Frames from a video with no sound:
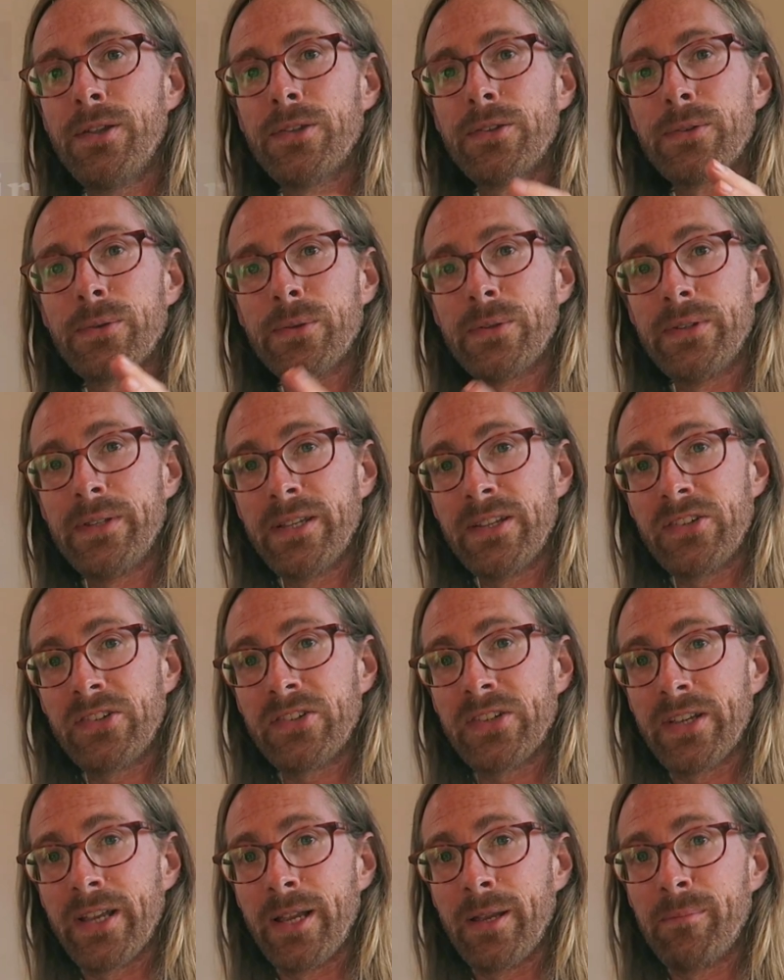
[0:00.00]
So this
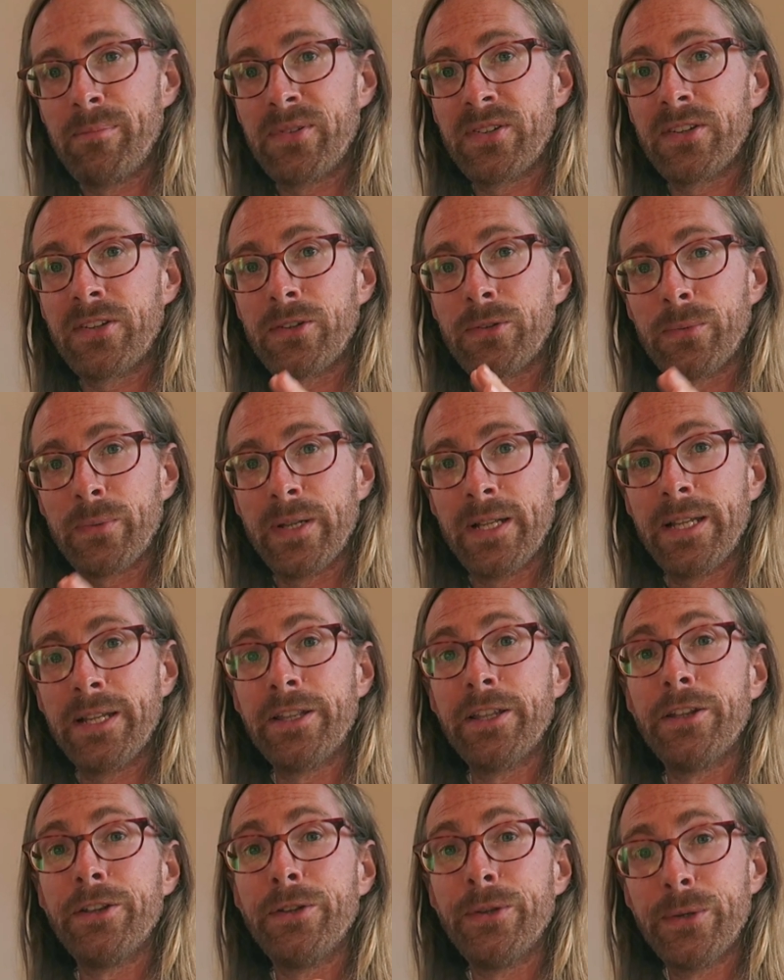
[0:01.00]
shape is really
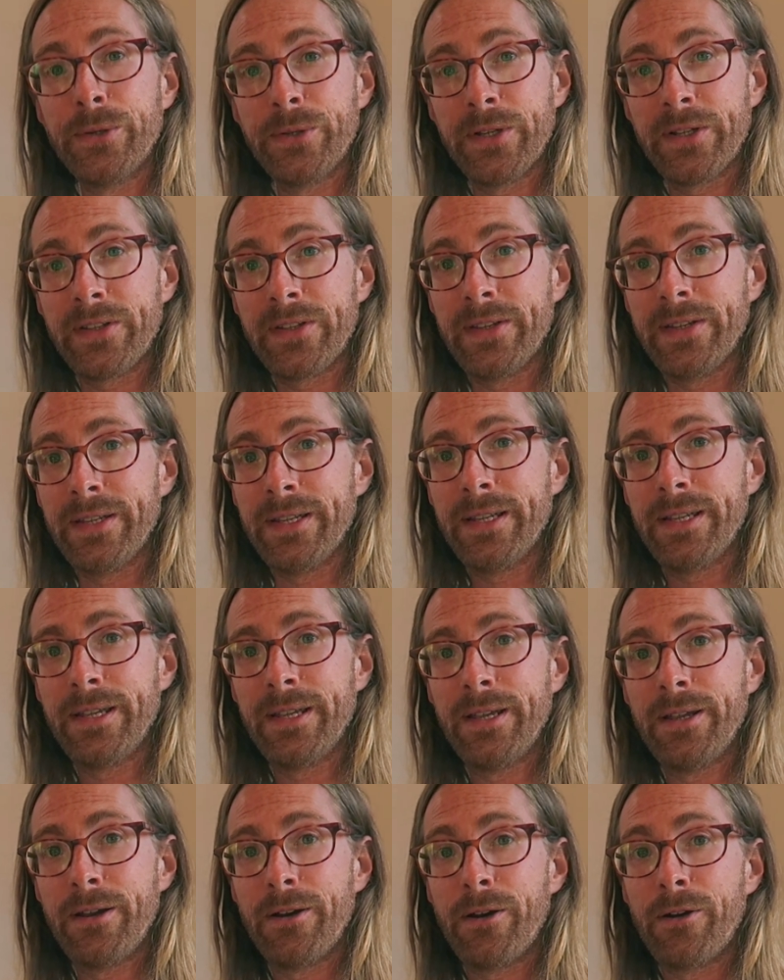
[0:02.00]
the unity
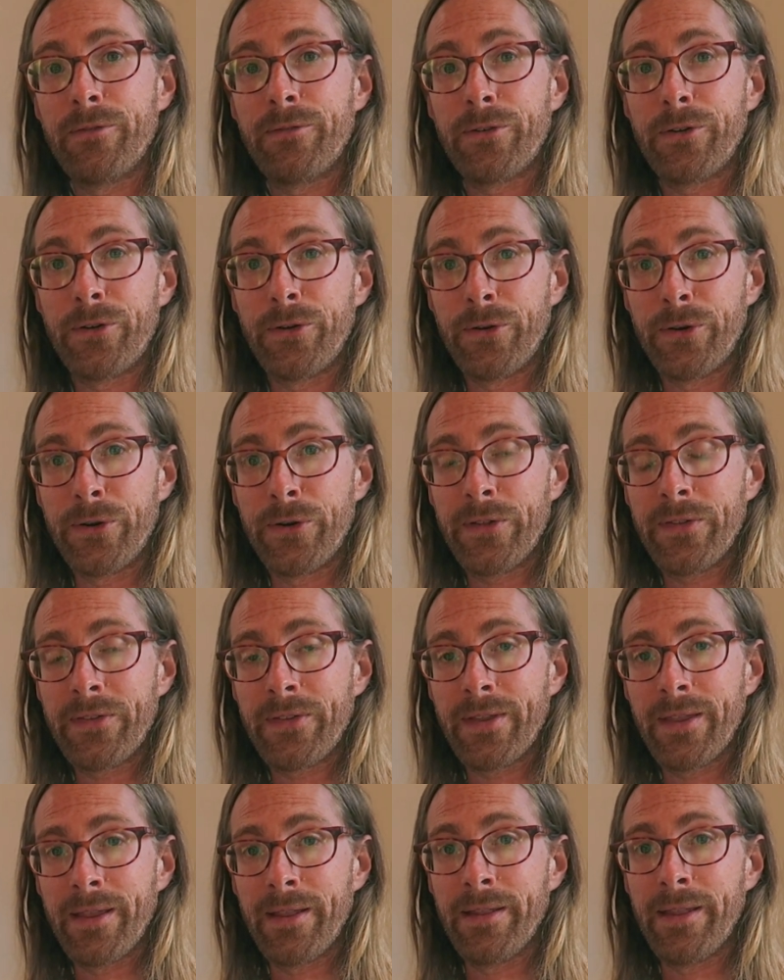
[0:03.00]
of
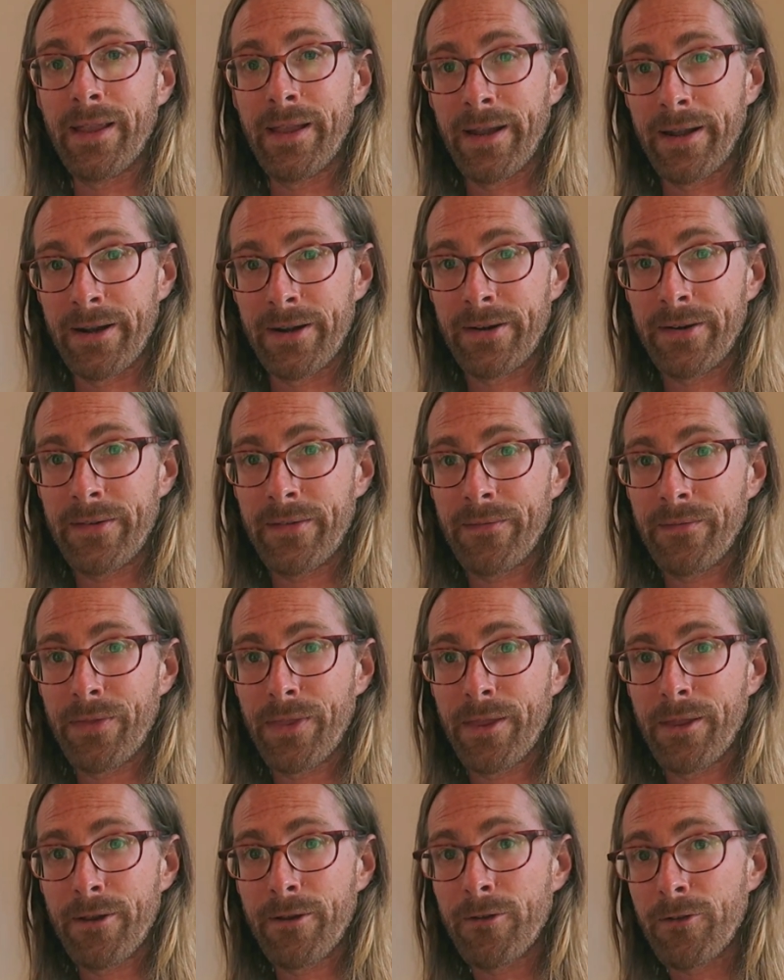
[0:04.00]
earth and air,
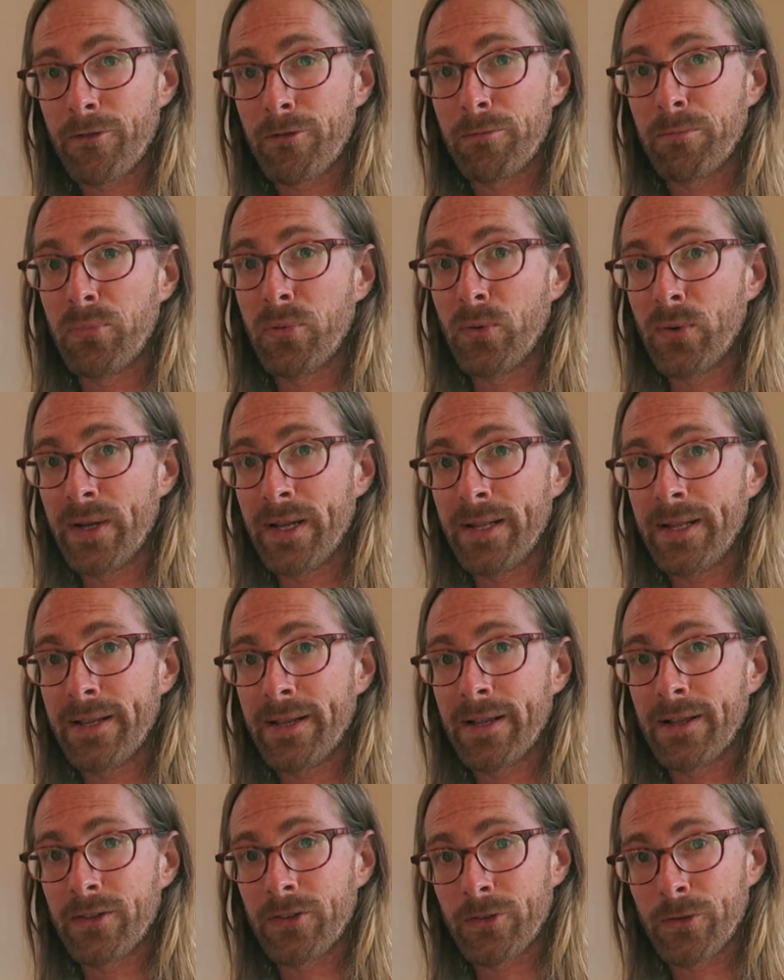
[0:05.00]
of
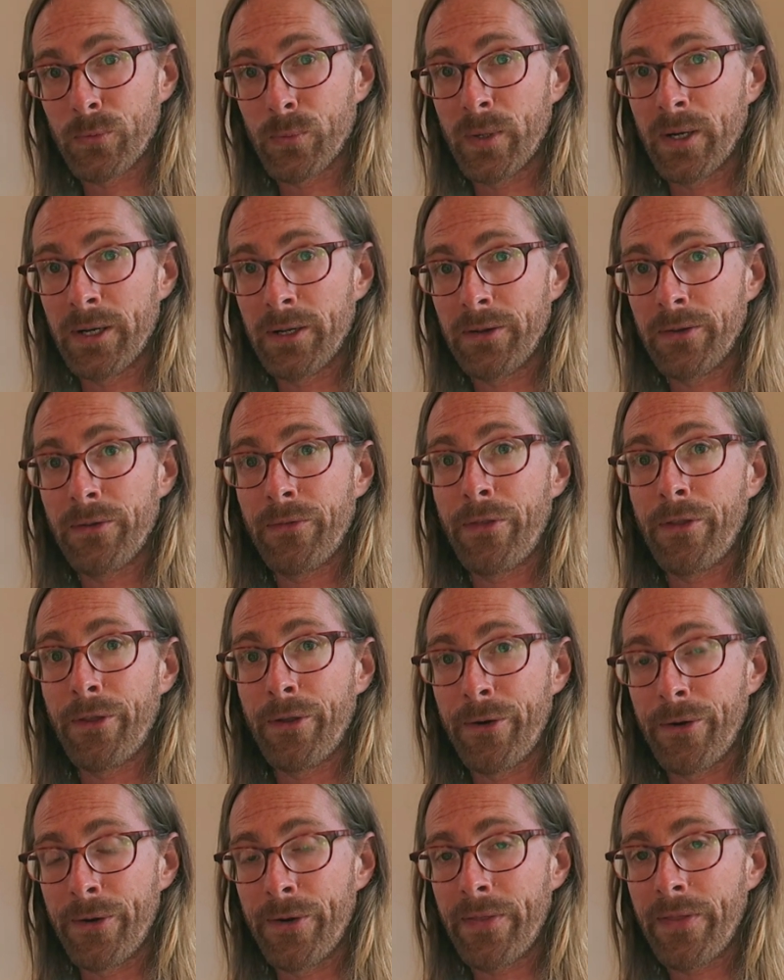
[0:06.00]
breathing as one on
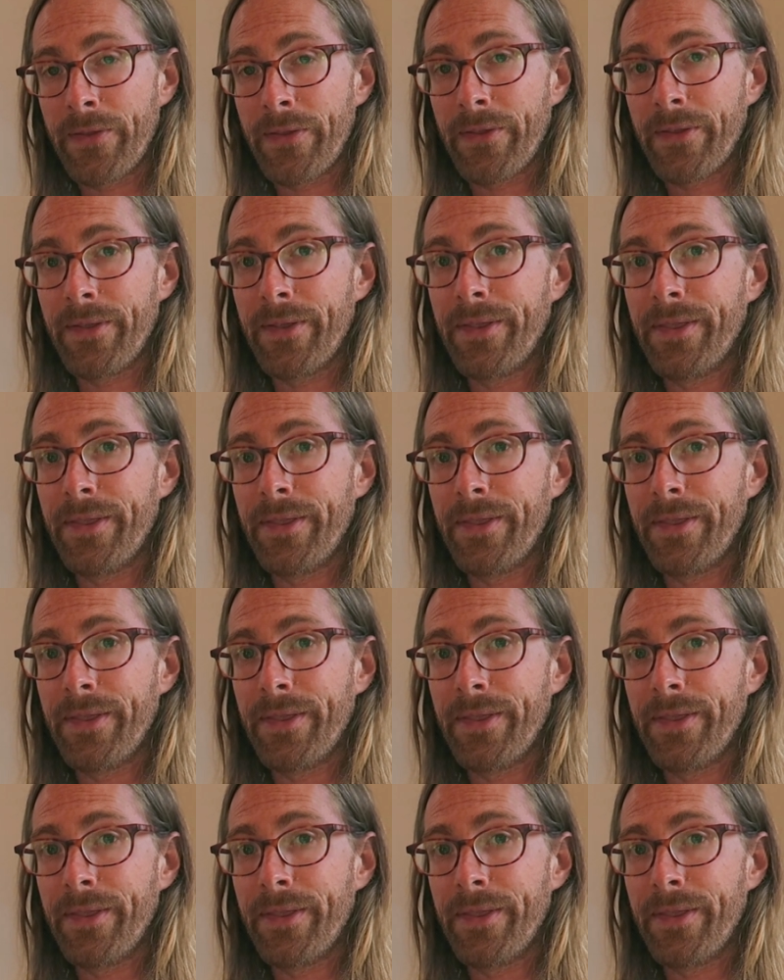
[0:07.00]
earth.